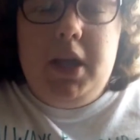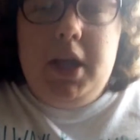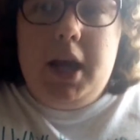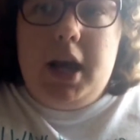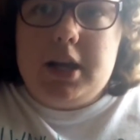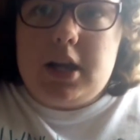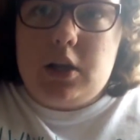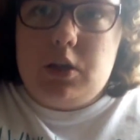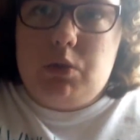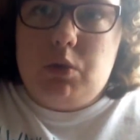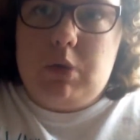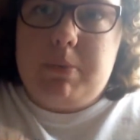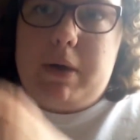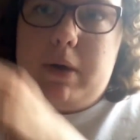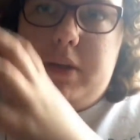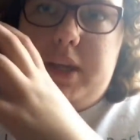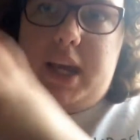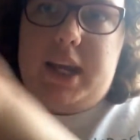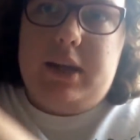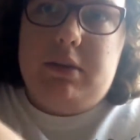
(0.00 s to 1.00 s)
And I thought
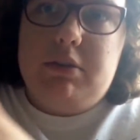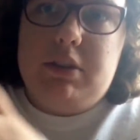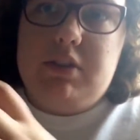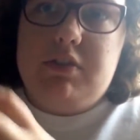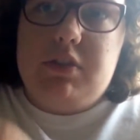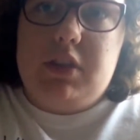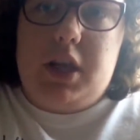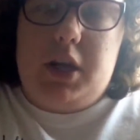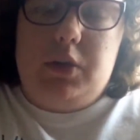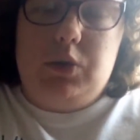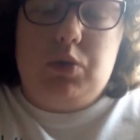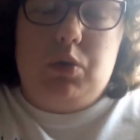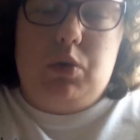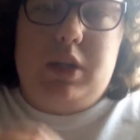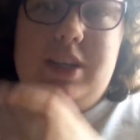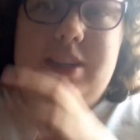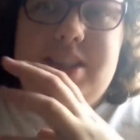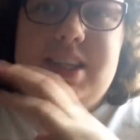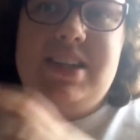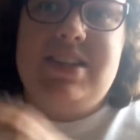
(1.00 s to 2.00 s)
about getting rid of those or
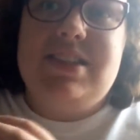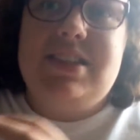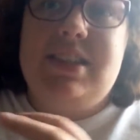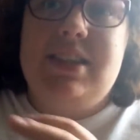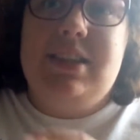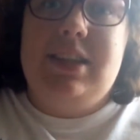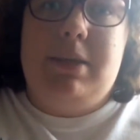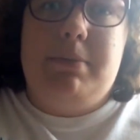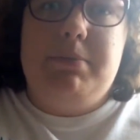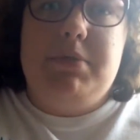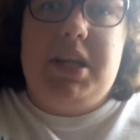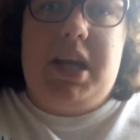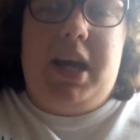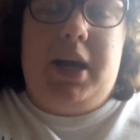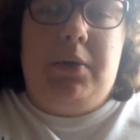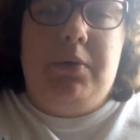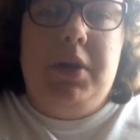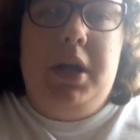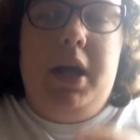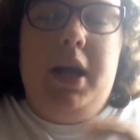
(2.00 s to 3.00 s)
condensing them
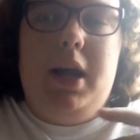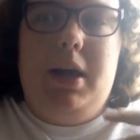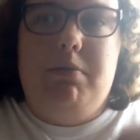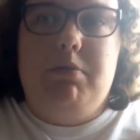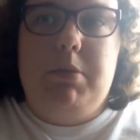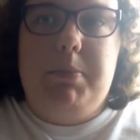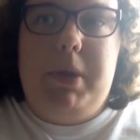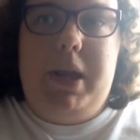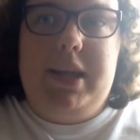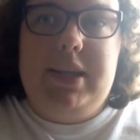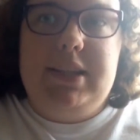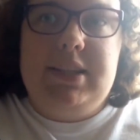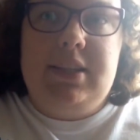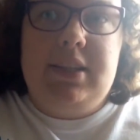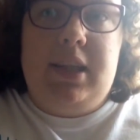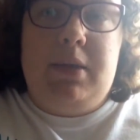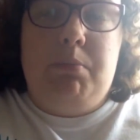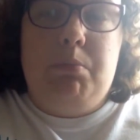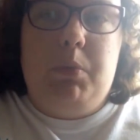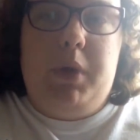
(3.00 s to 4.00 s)
down and replacing
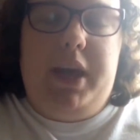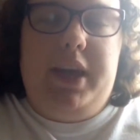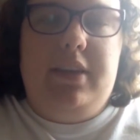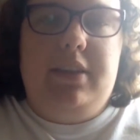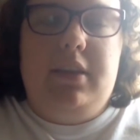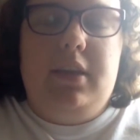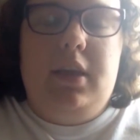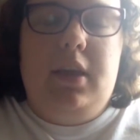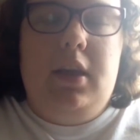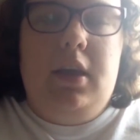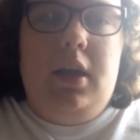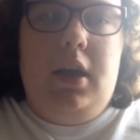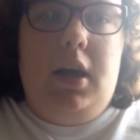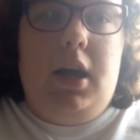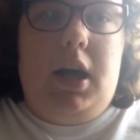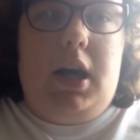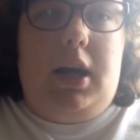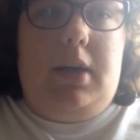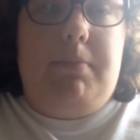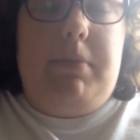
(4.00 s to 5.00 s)
them with
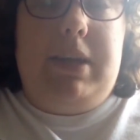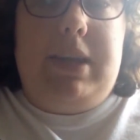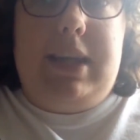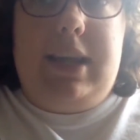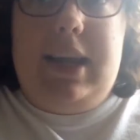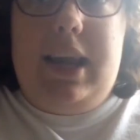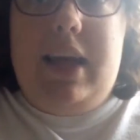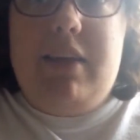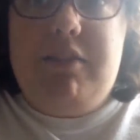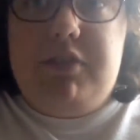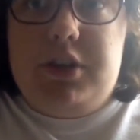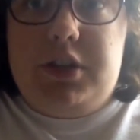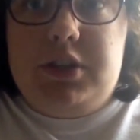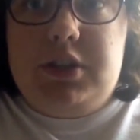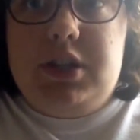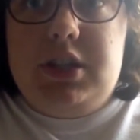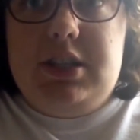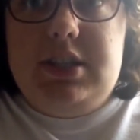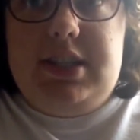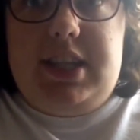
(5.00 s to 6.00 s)
an
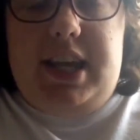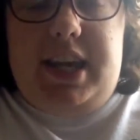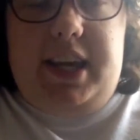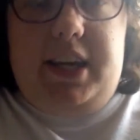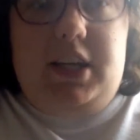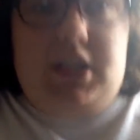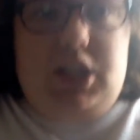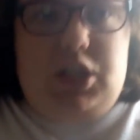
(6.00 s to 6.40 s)
11 tiered